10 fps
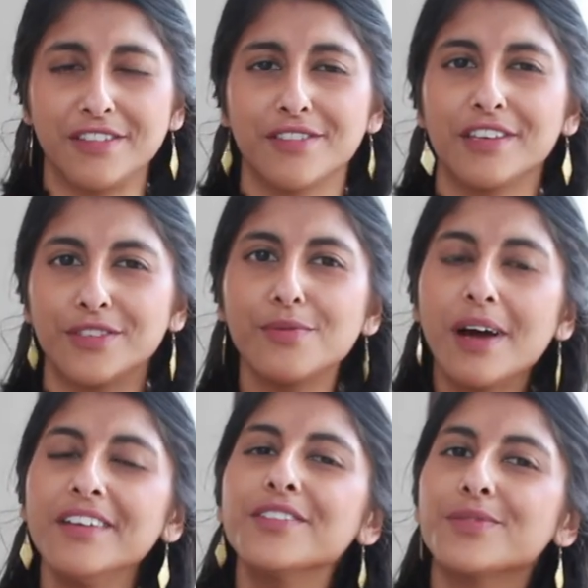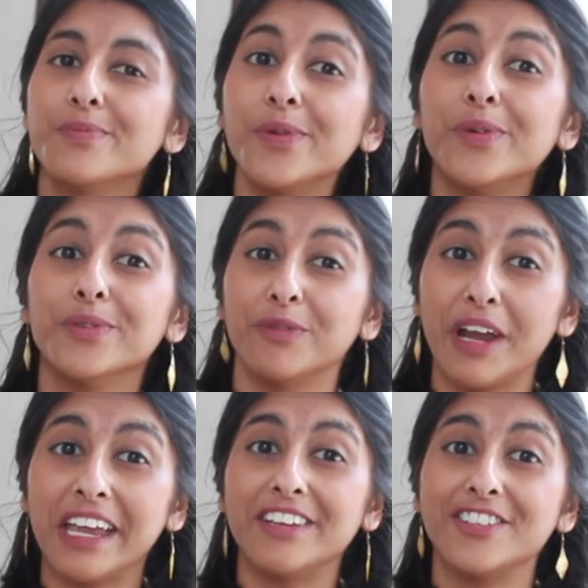so there's quite a small
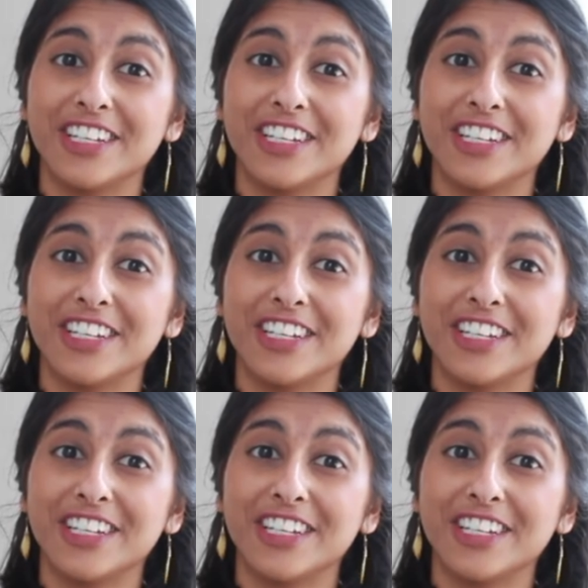range